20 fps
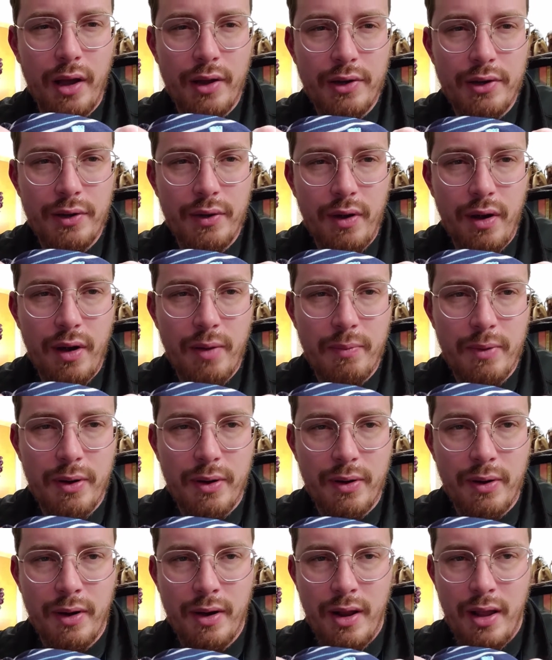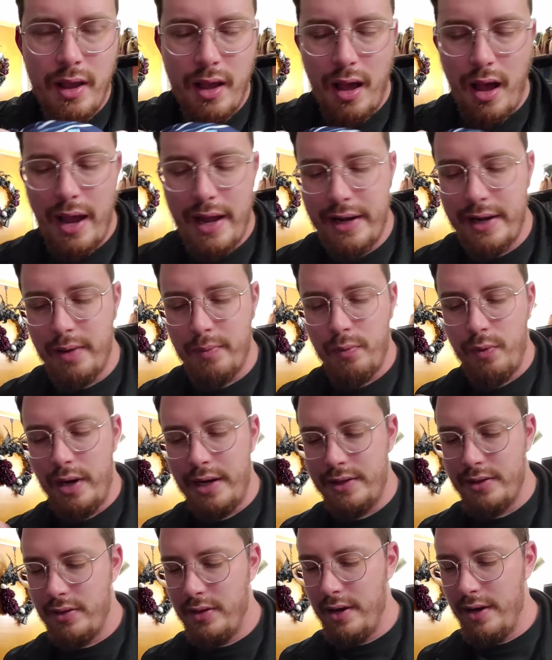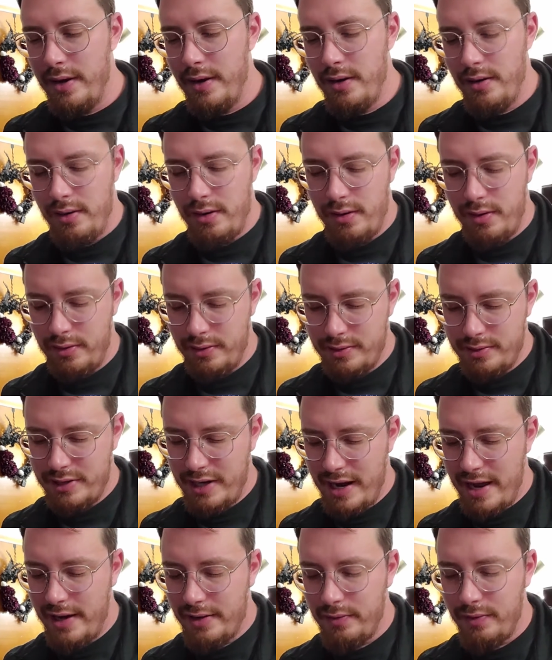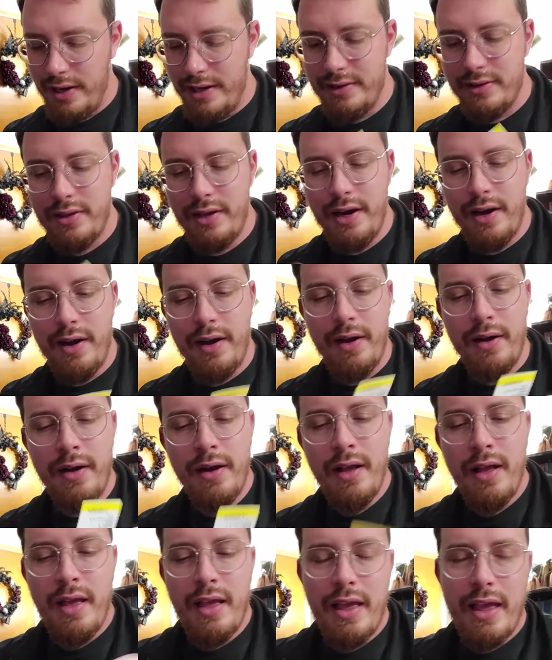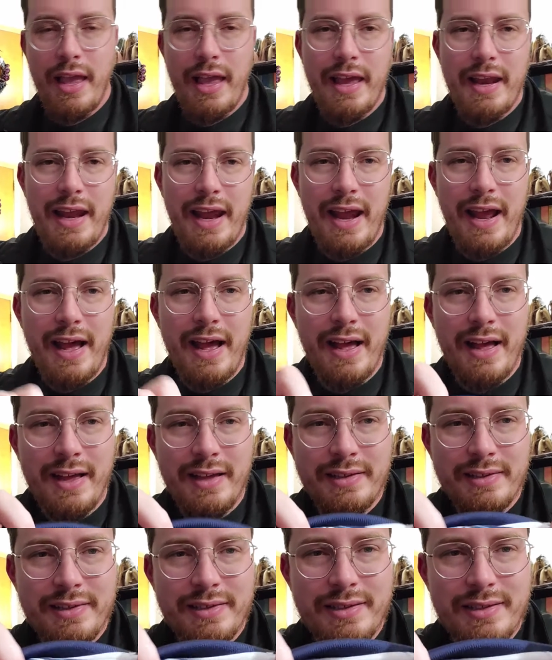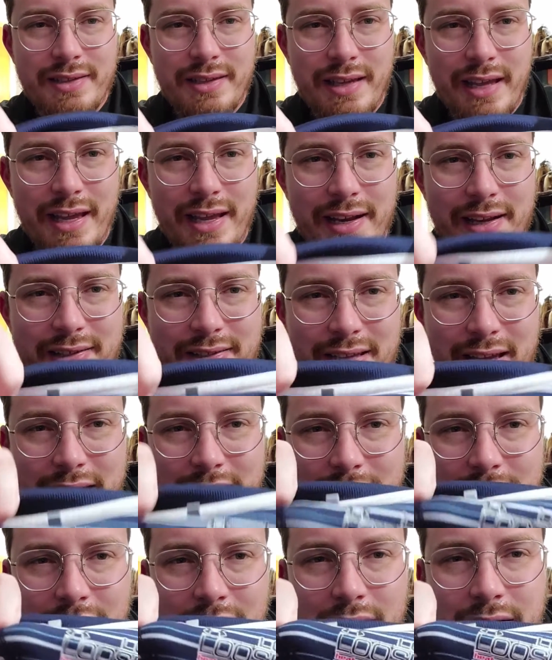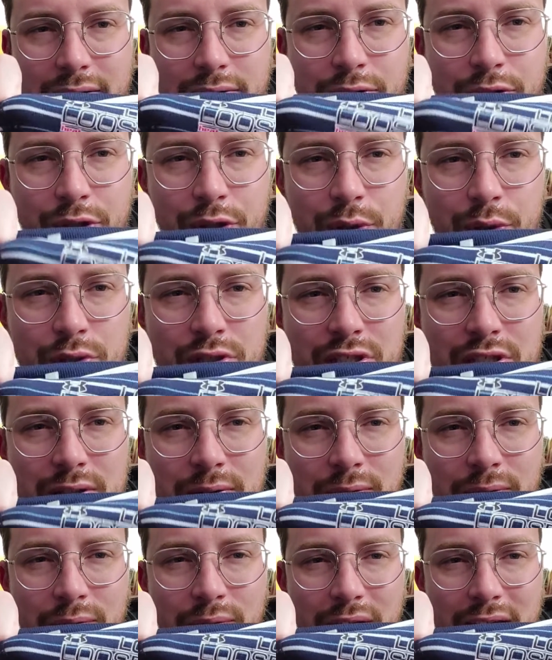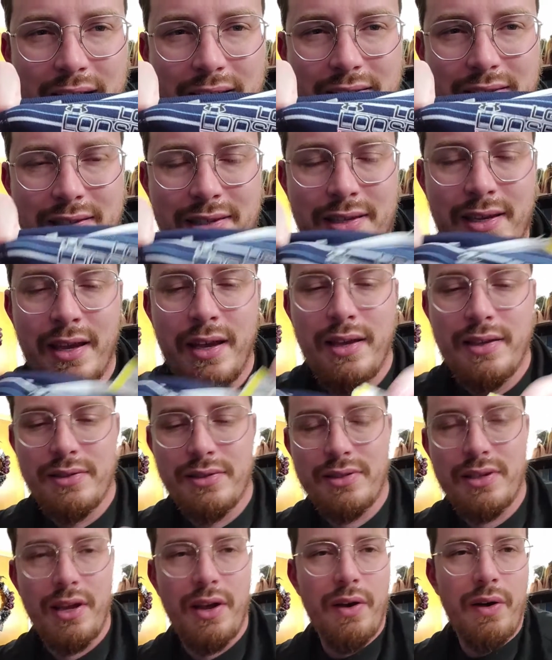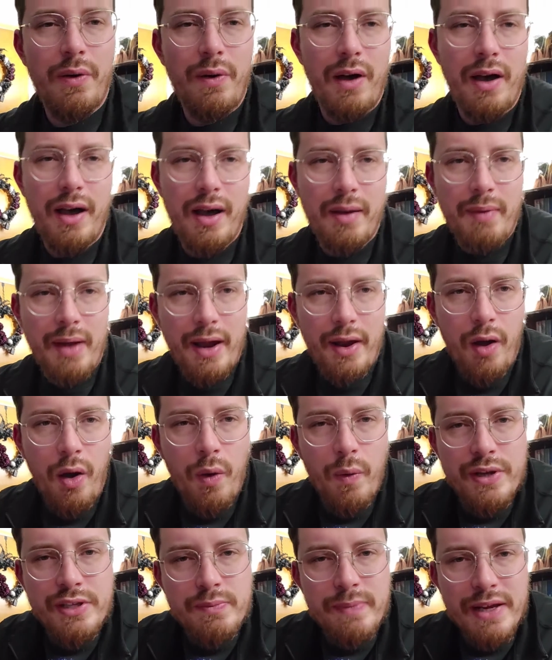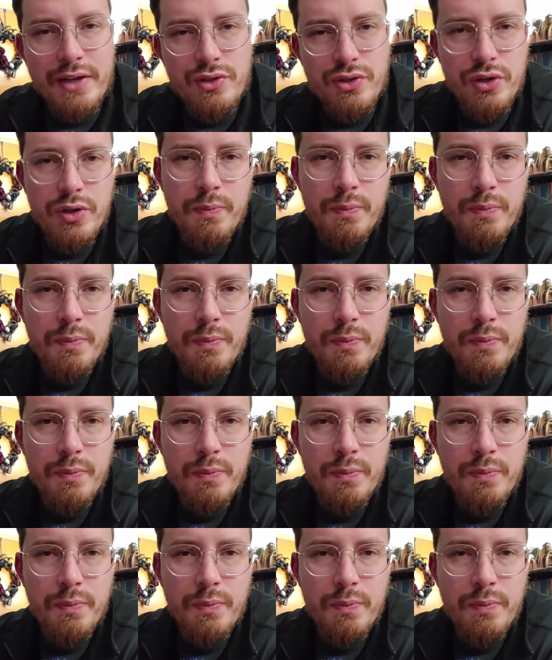Under Armour item right there, or tag right there. It is a loose fit, so I always make sure